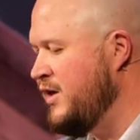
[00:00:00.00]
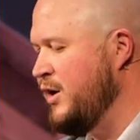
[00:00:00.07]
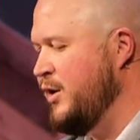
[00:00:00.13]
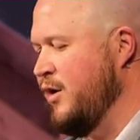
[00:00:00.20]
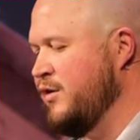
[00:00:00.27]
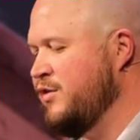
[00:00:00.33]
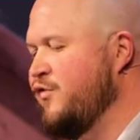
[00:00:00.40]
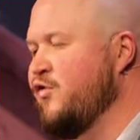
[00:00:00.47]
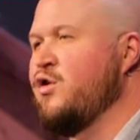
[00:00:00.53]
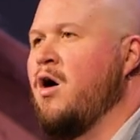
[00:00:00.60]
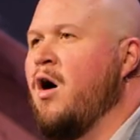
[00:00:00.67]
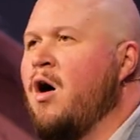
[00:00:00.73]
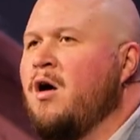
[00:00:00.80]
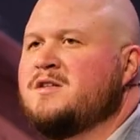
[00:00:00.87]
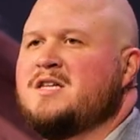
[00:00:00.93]
the earth for
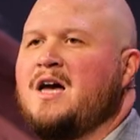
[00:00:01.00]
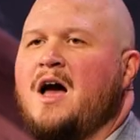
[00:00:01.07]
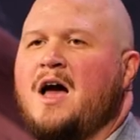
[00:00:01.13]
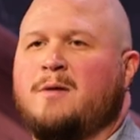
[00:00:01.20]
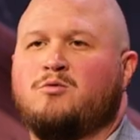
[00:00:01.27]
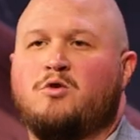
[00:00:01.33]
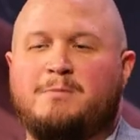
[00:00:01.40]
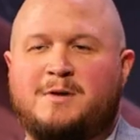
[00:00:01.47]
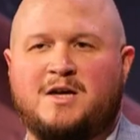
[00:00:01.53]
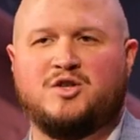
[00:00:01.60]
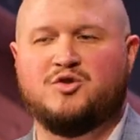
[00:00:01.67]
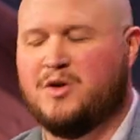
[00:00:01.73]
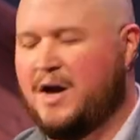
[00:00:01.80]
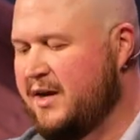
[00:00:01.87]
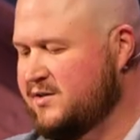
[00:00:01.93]
all time will be
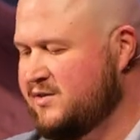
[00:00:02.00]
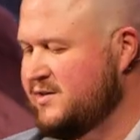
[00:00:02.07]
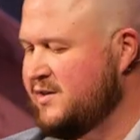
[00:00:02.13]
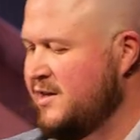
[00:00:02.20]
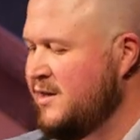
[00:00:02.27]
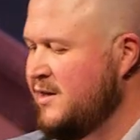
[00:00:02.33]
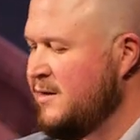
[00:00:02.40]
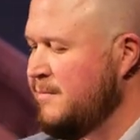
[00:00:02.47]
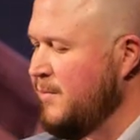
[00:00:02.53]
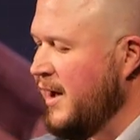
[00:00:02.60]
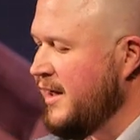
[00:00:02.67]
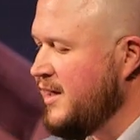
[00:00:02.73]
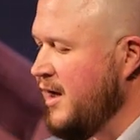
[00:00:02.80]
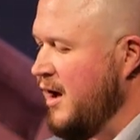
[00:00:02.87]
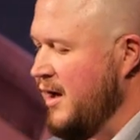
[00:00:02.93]
addressed
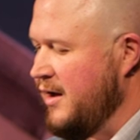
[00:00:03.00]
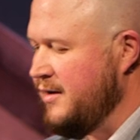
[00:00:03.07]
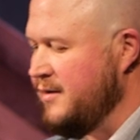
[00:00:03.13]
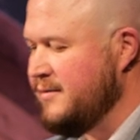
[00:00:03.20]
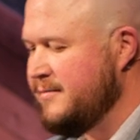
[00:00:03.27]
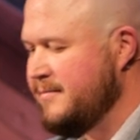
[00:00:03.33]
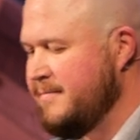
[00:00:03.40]
by God.